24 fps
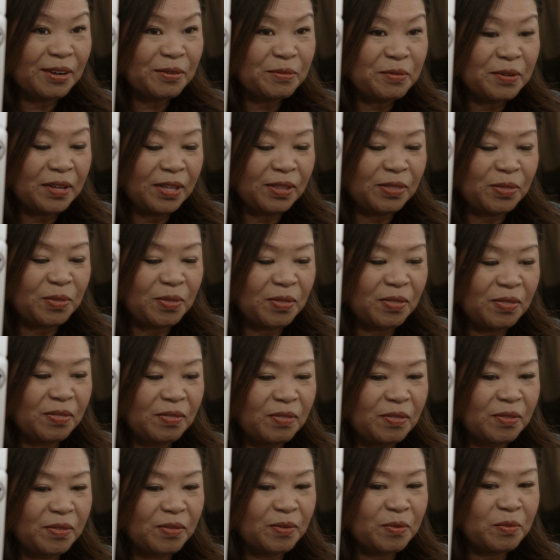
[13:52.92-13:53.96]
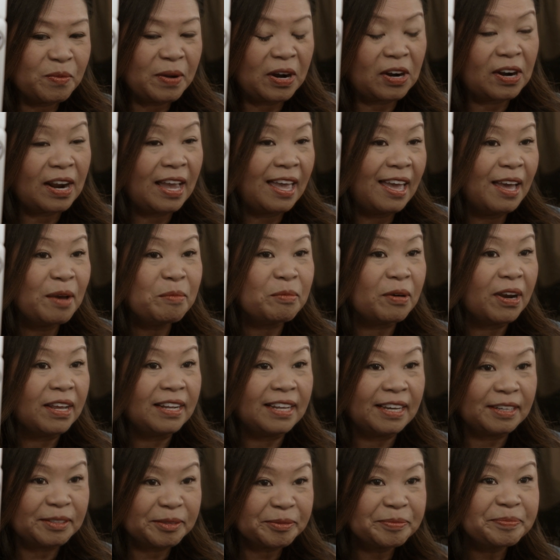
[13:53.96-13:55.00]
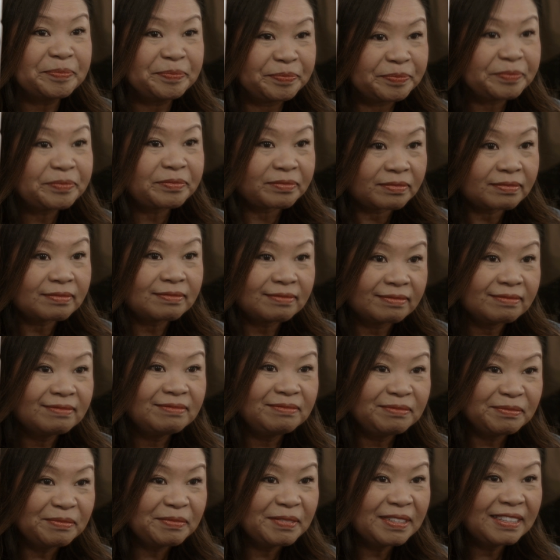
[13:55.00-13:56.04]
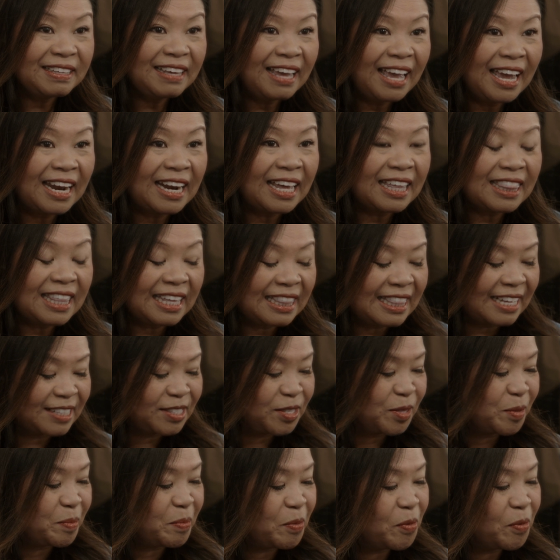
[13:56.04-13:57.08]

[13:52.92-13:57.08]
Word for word: with where I am right now. And I think that's the